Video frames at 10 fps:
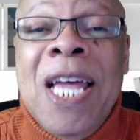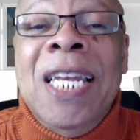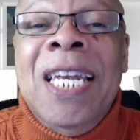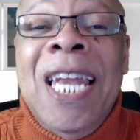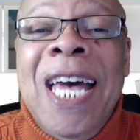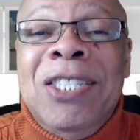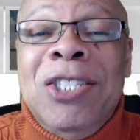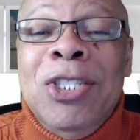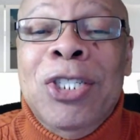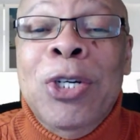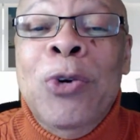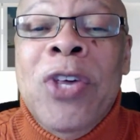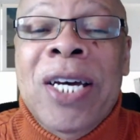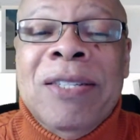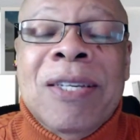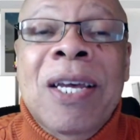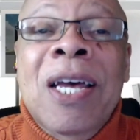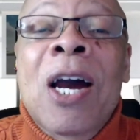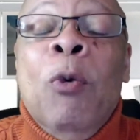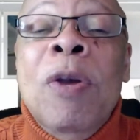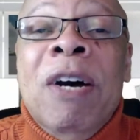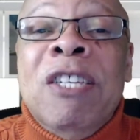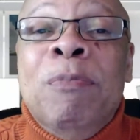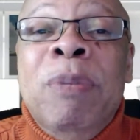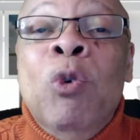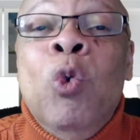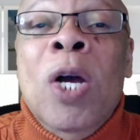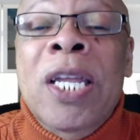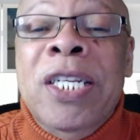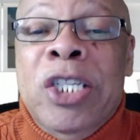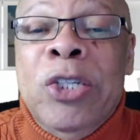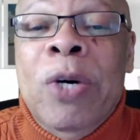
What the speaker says: let's do this. We must be willing to